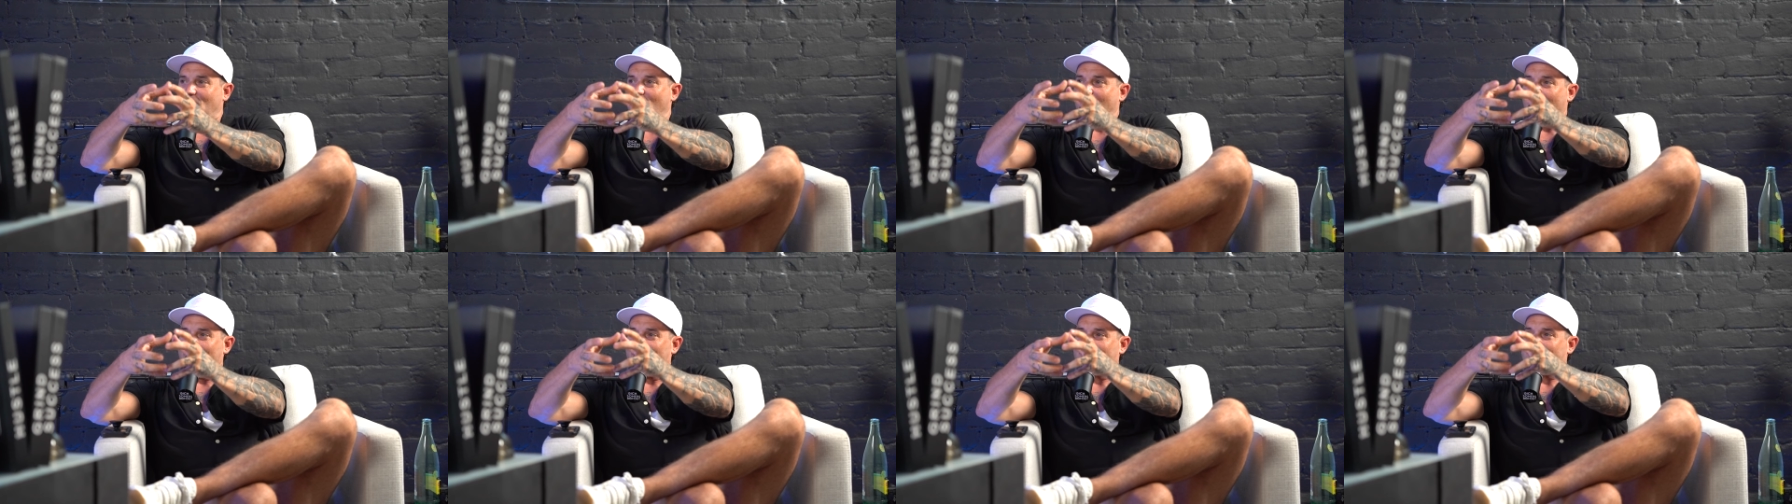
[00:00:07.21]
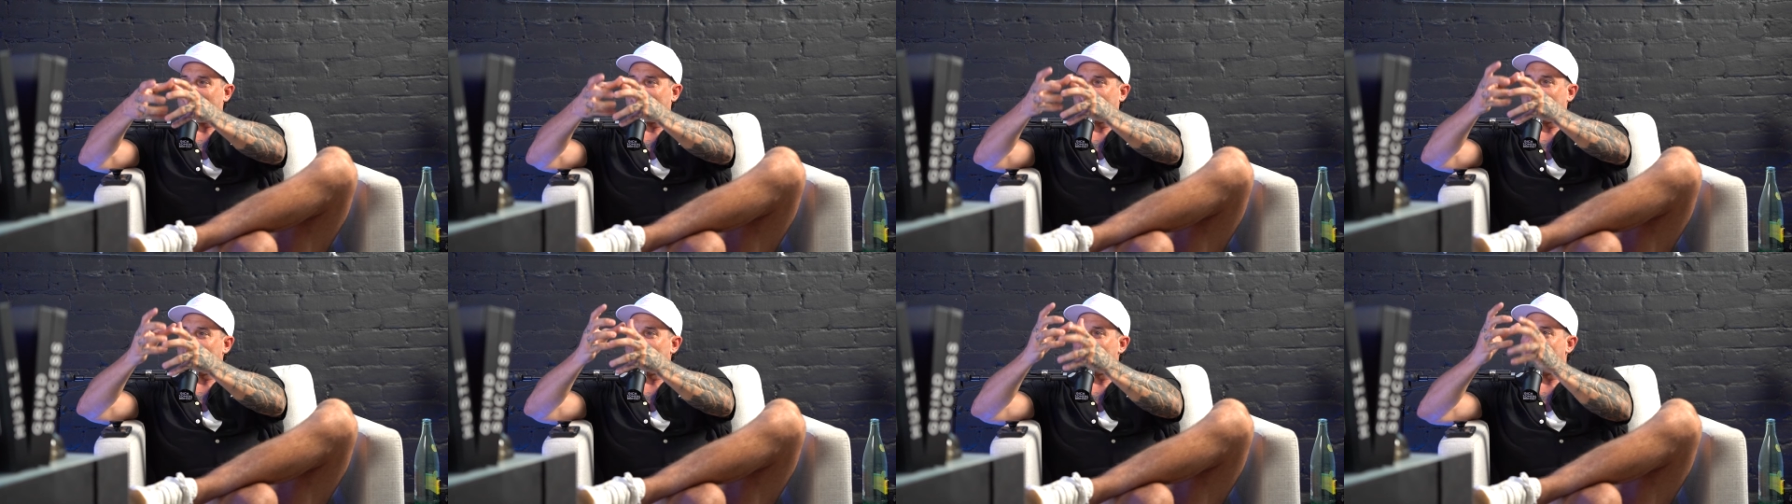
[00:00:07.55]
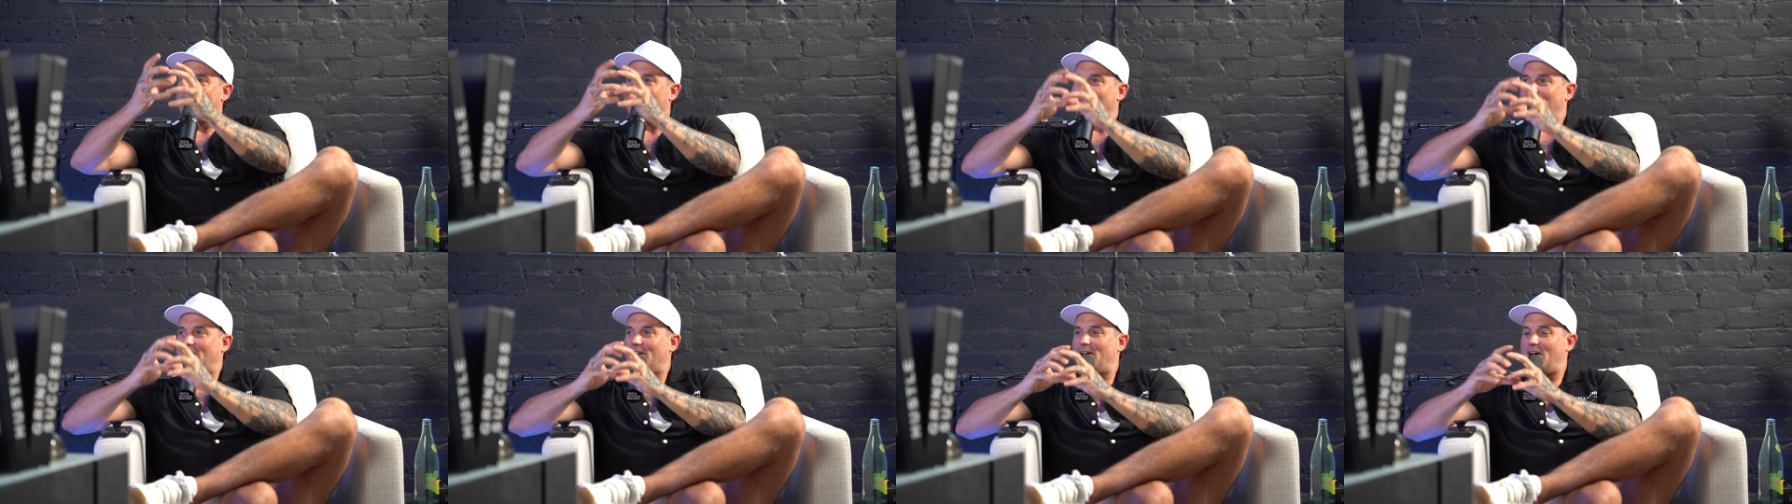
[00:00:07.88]
harnessed a little
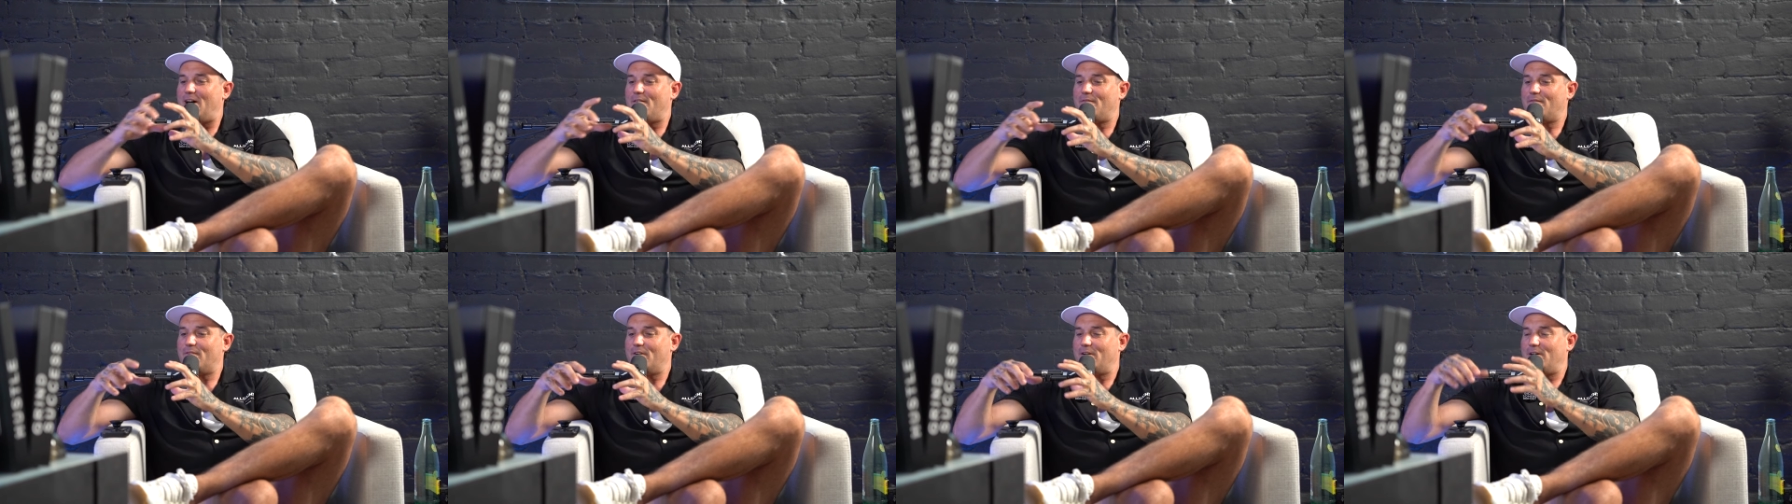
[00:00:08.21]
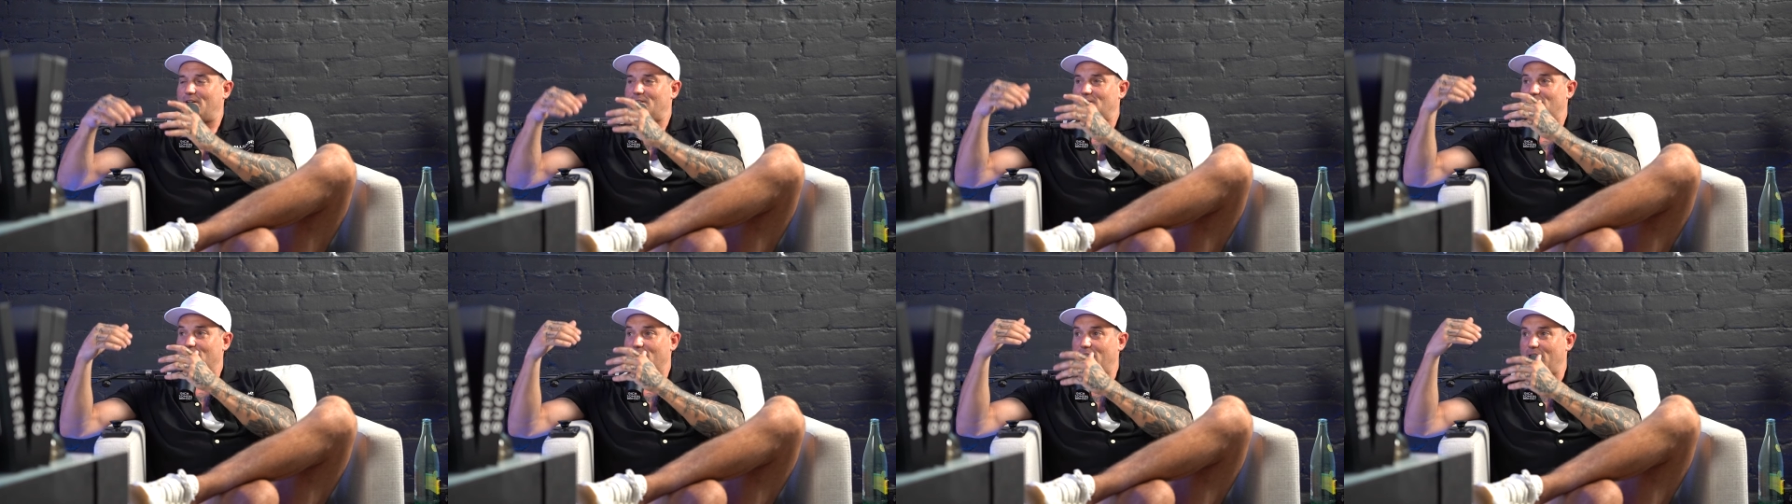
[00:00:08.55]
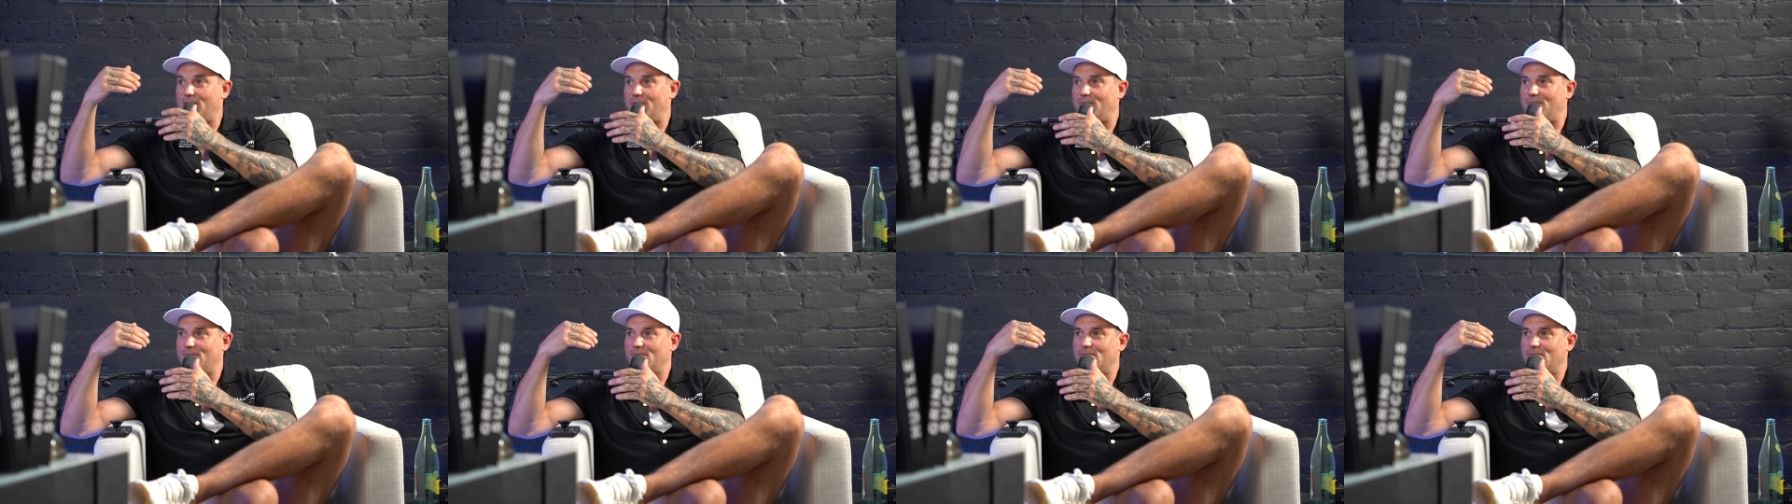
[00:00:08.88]
bit of that effort and started